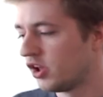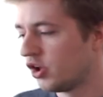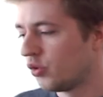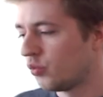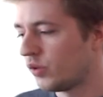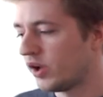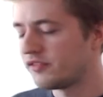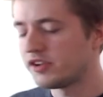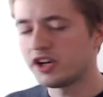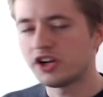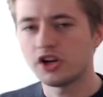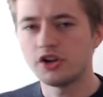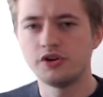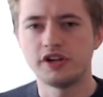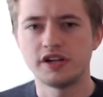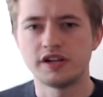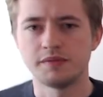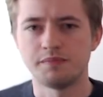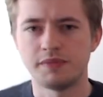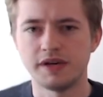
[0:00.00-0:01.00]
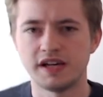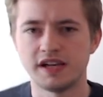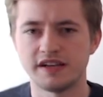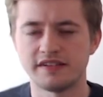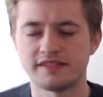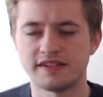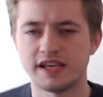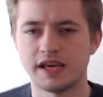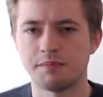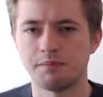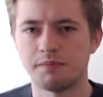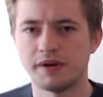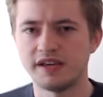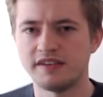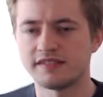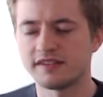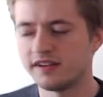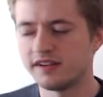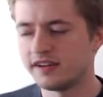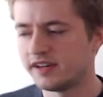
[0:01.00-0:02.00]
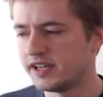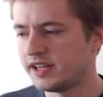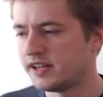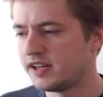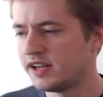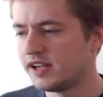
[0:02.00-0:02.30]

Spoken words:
We have included a BLSTM baseline,